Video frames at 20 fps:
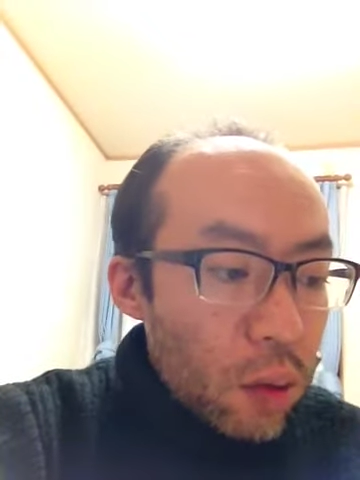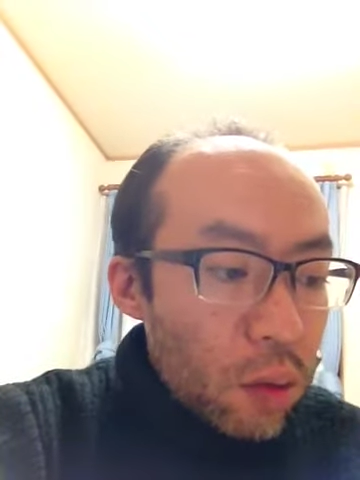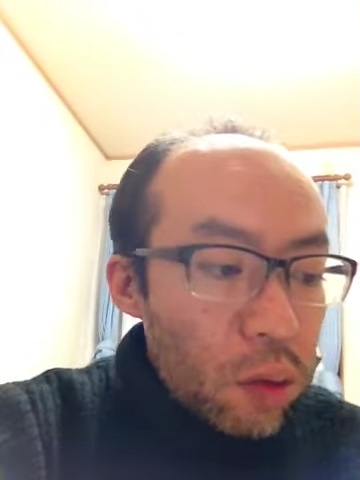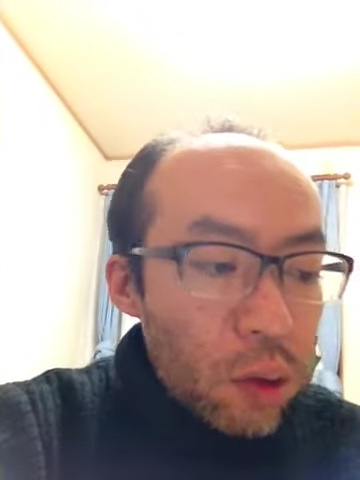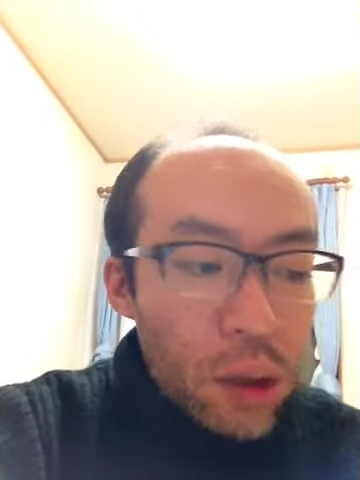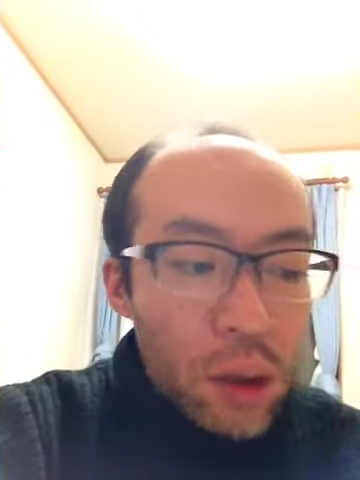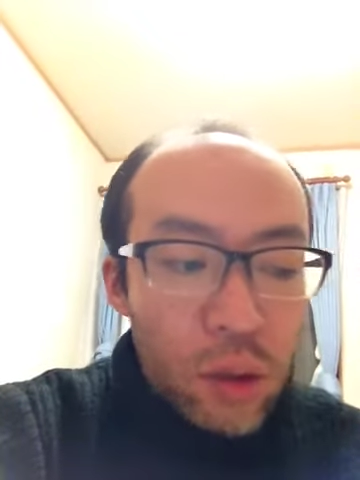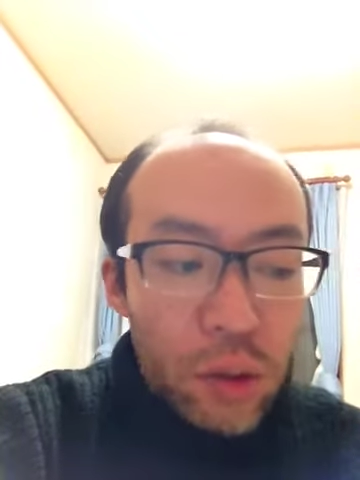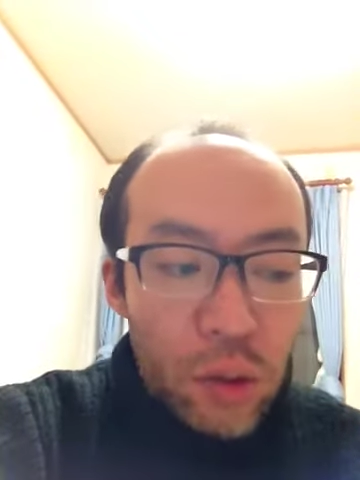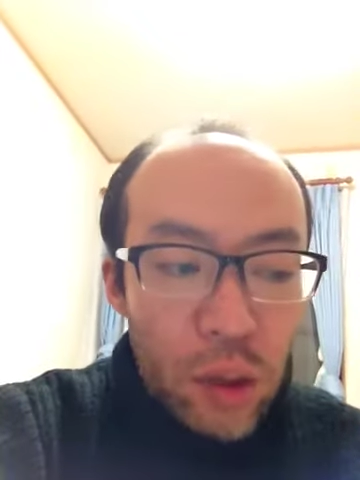
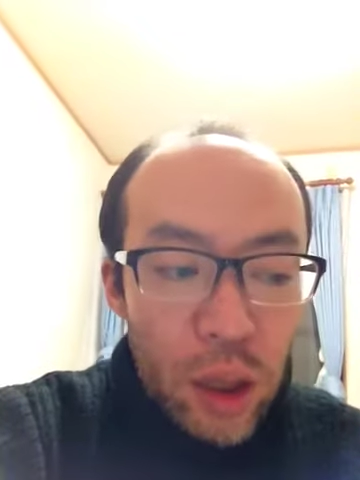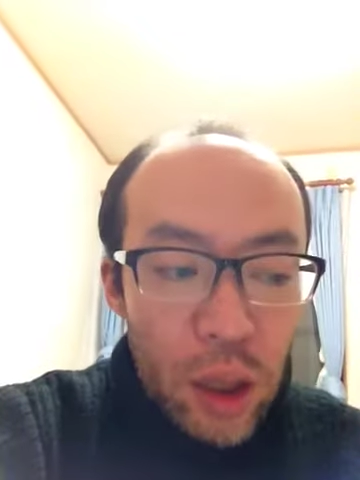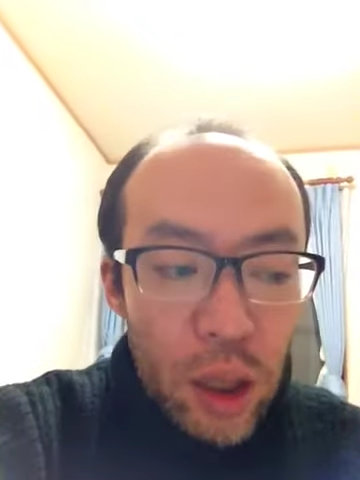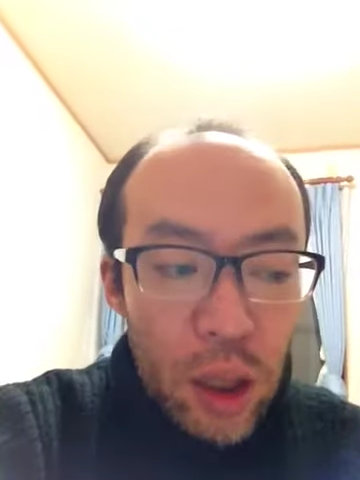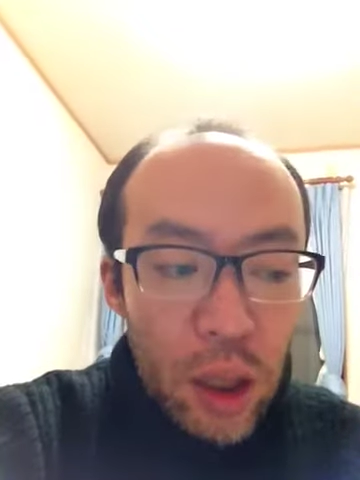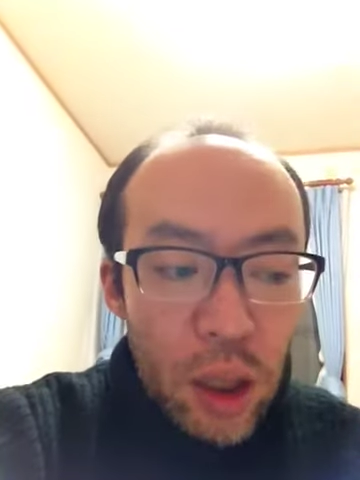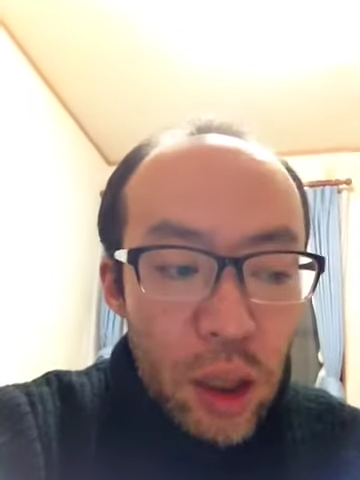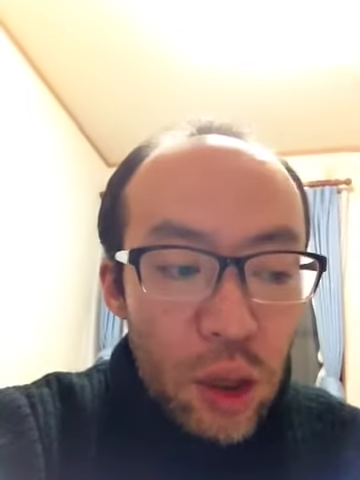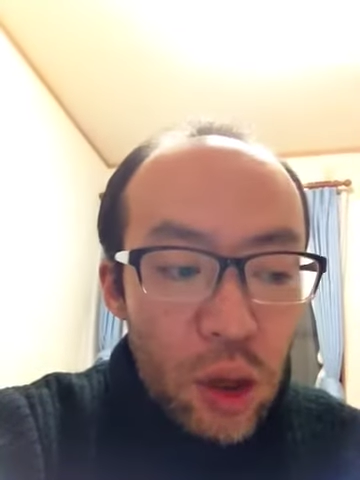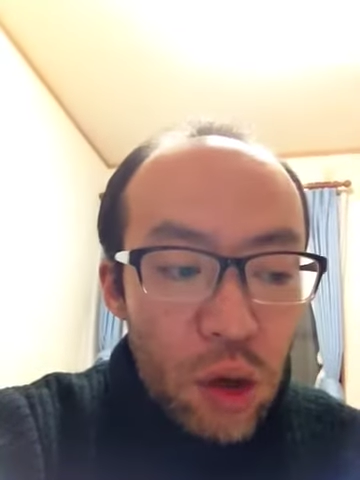
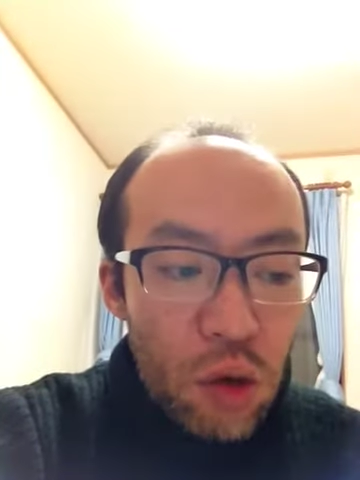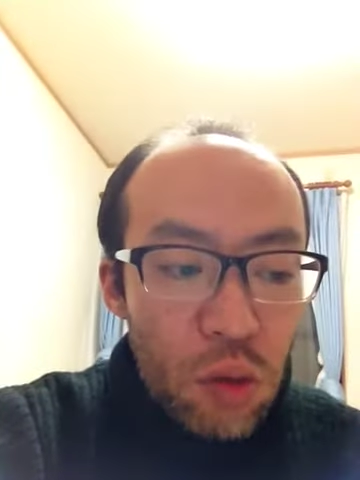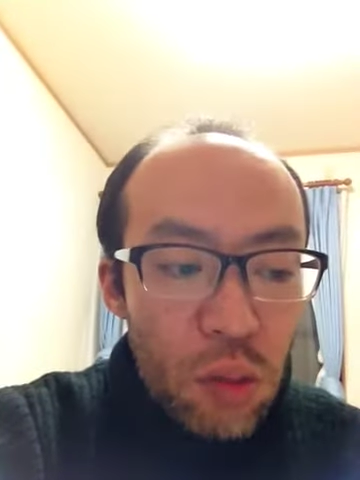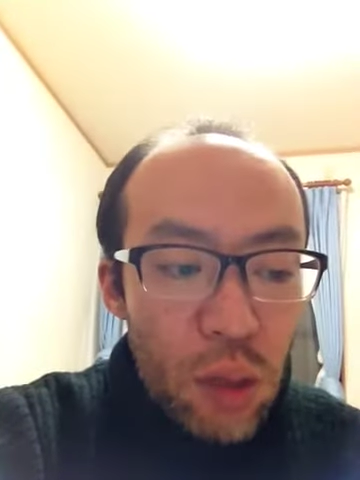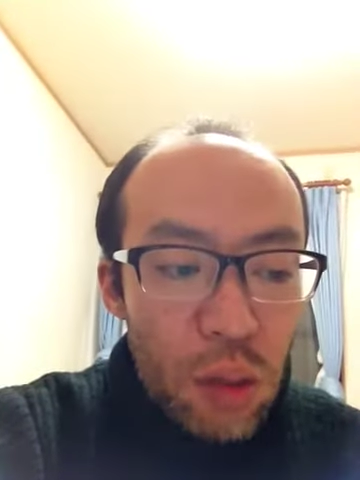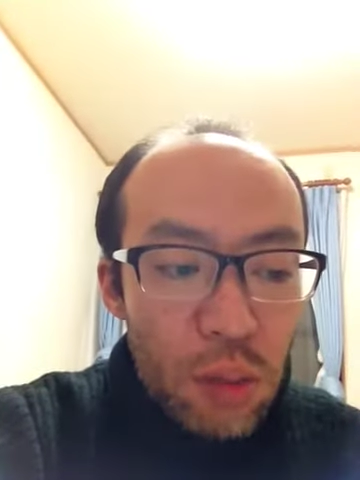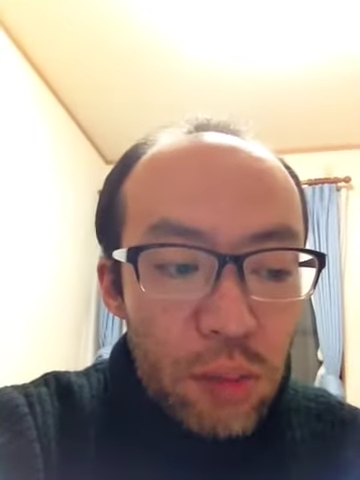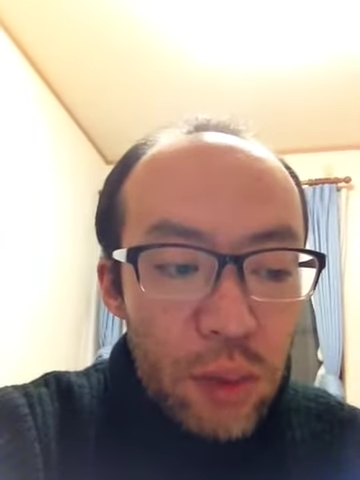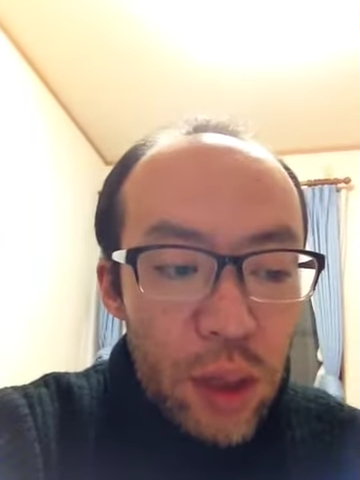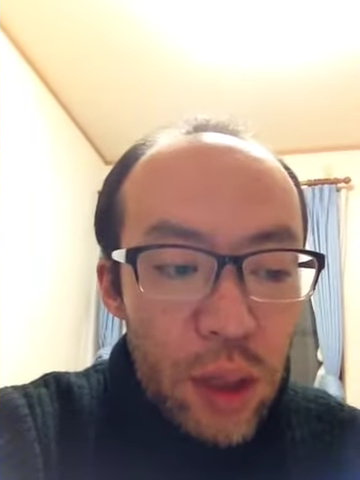Firstly,
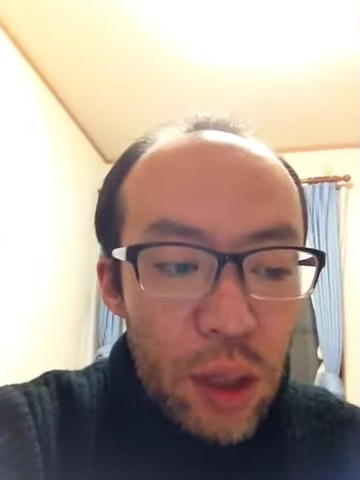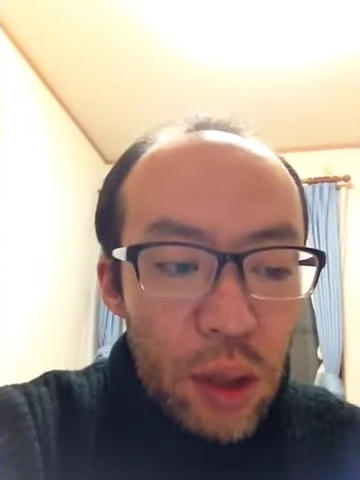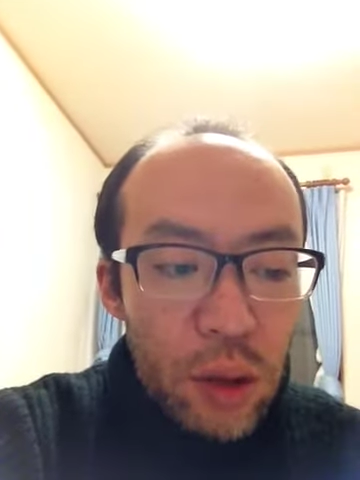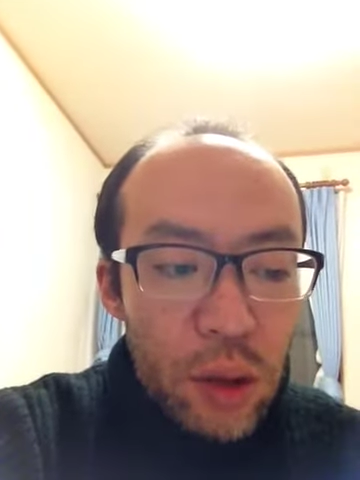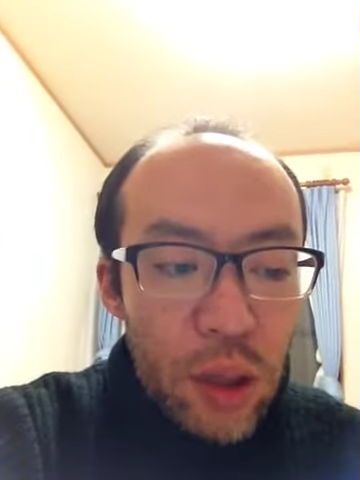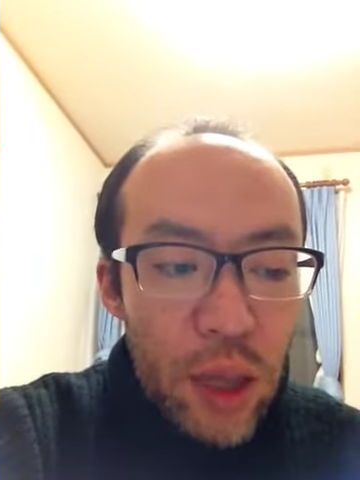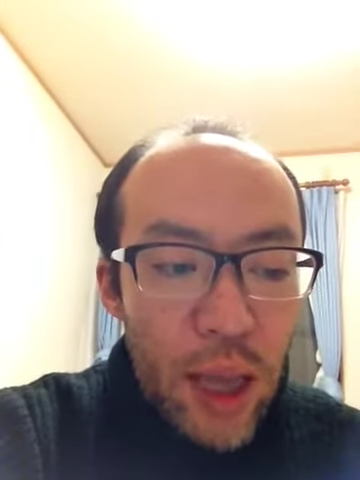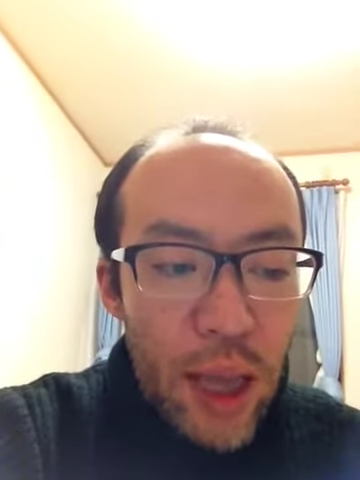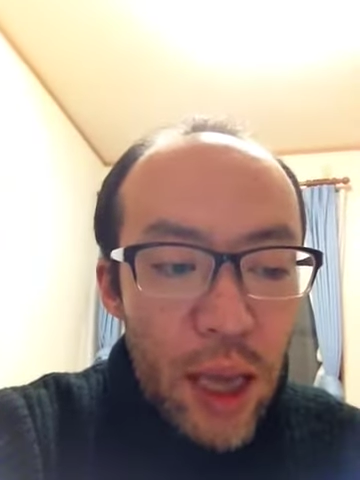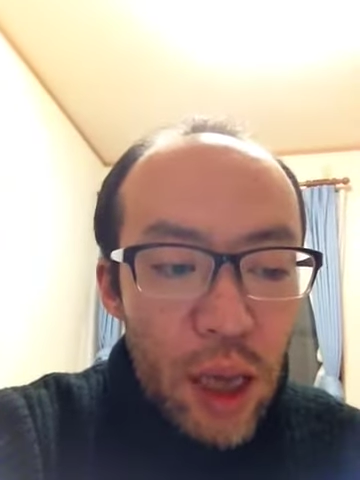human
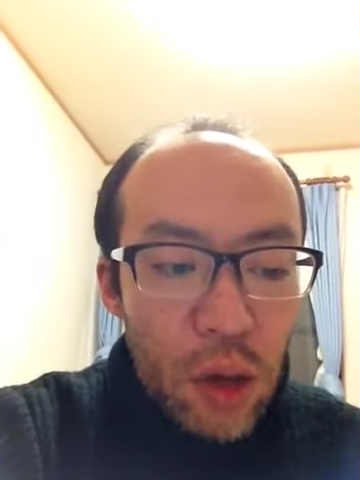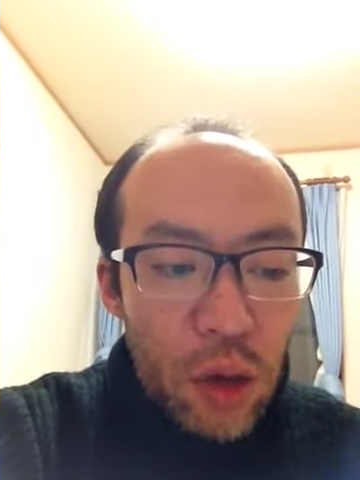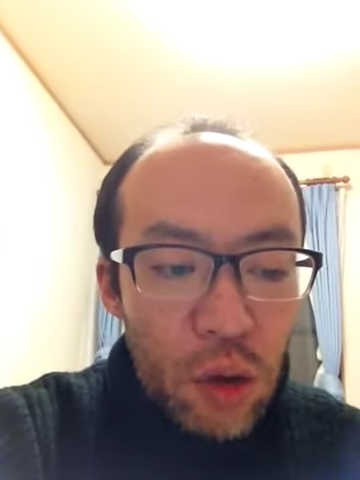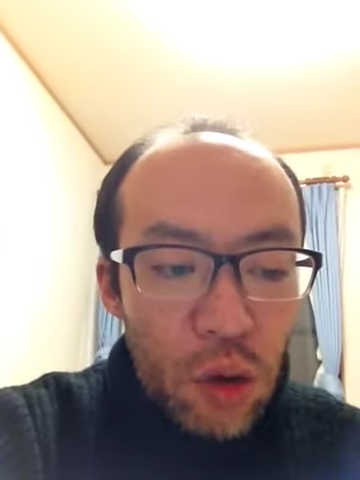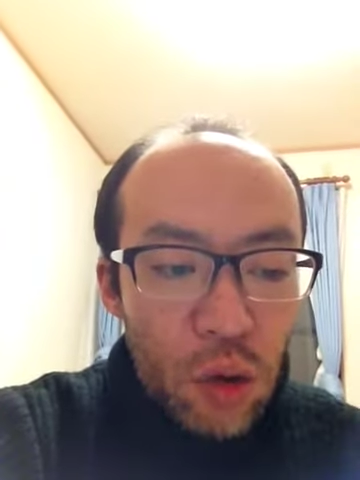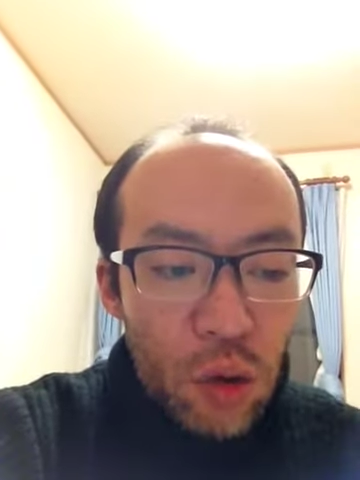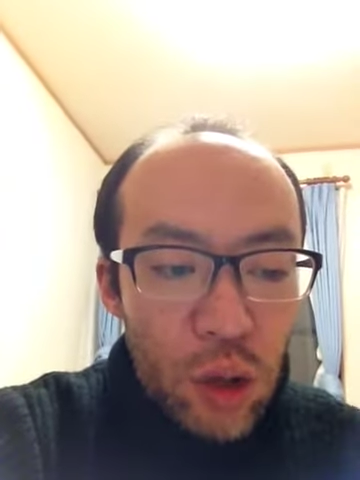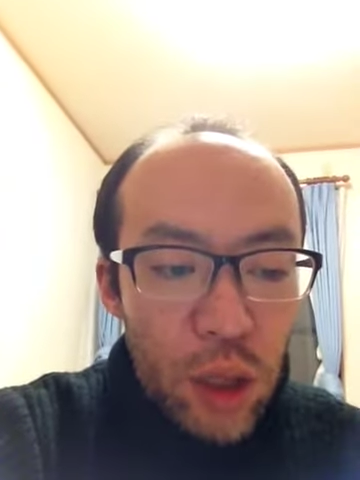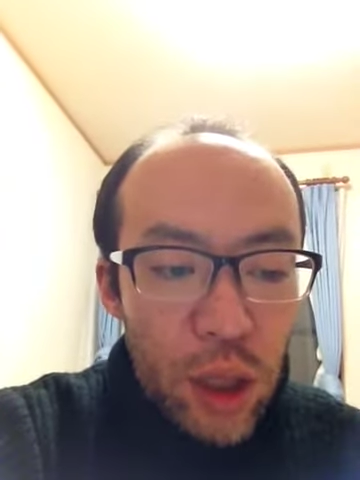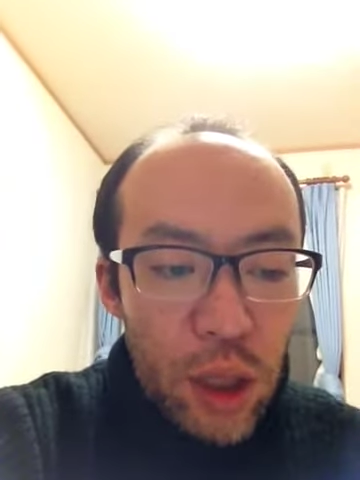beings'
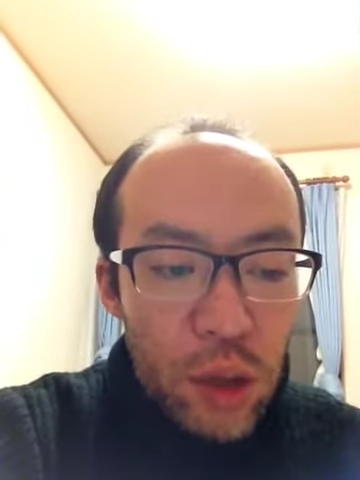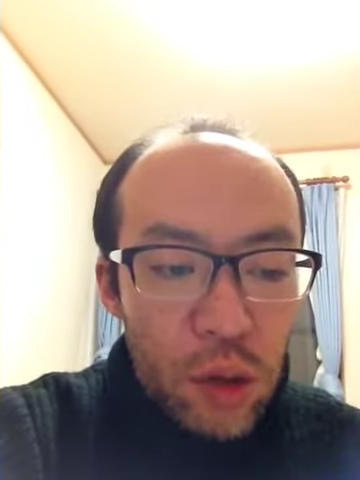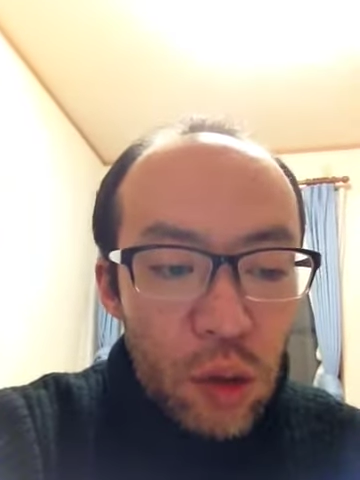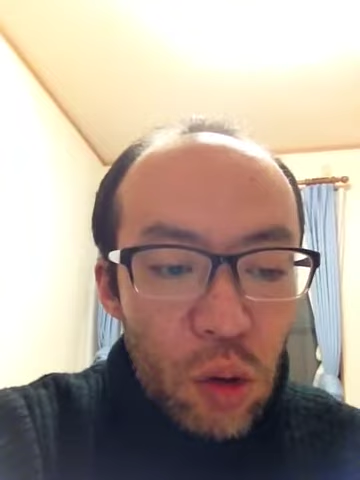action is